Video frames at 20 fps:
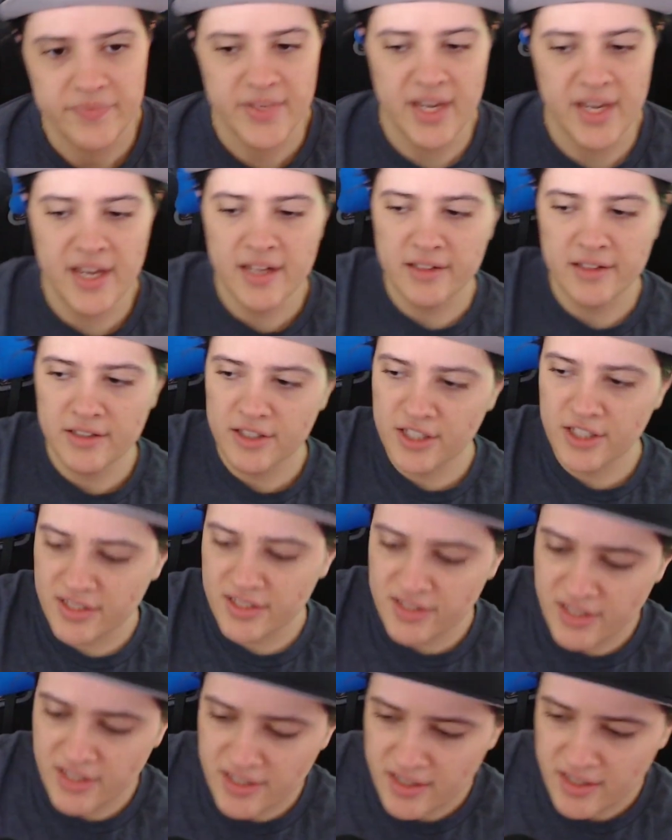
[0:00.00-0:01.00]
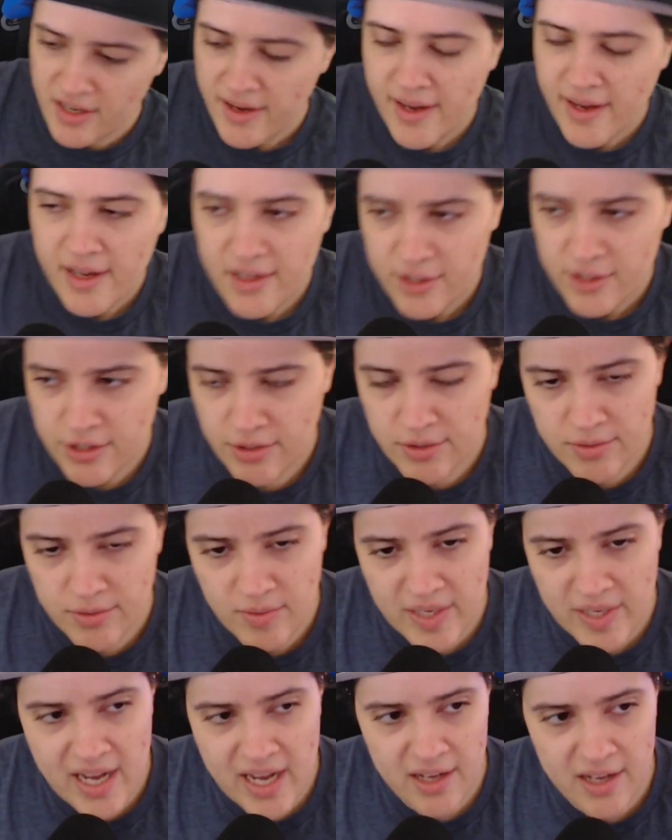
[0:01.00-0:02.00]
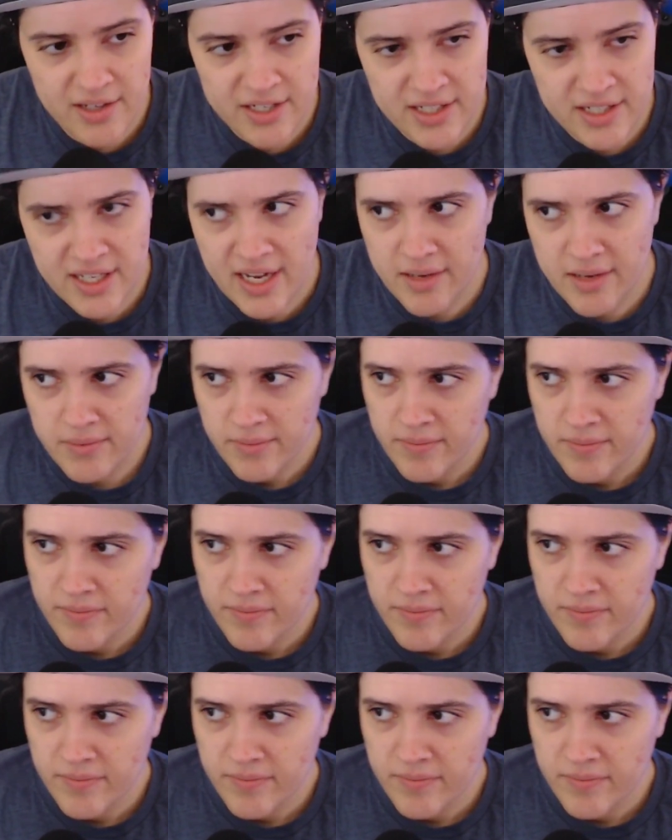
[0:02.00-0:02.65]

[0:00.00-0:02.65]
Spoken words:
And just to show the reality that